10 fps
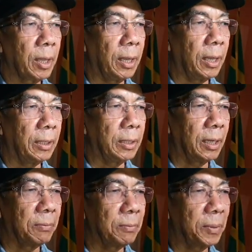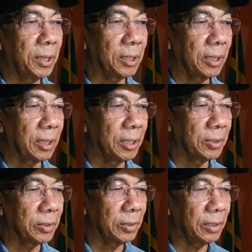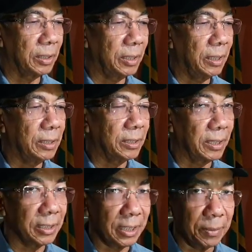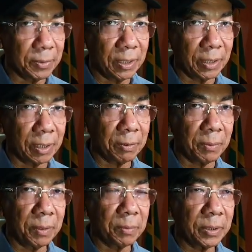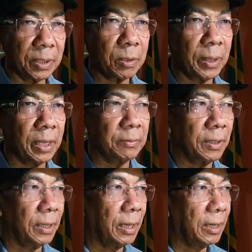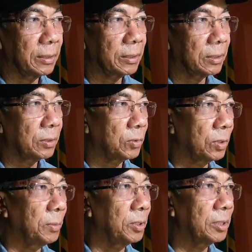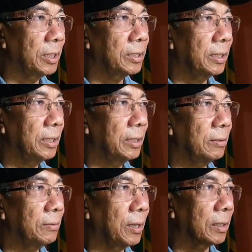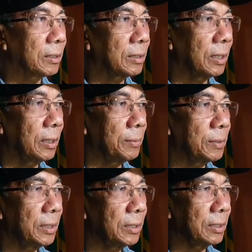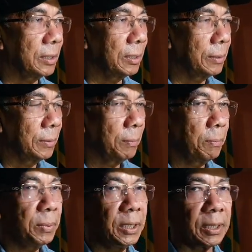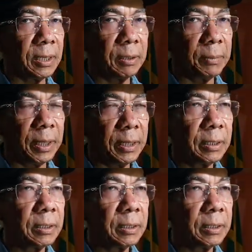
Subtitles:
And I have particular concern in St. James Day, because I've been pretty quiet for the last 3 months, I'd say. In fact, since the peak in May,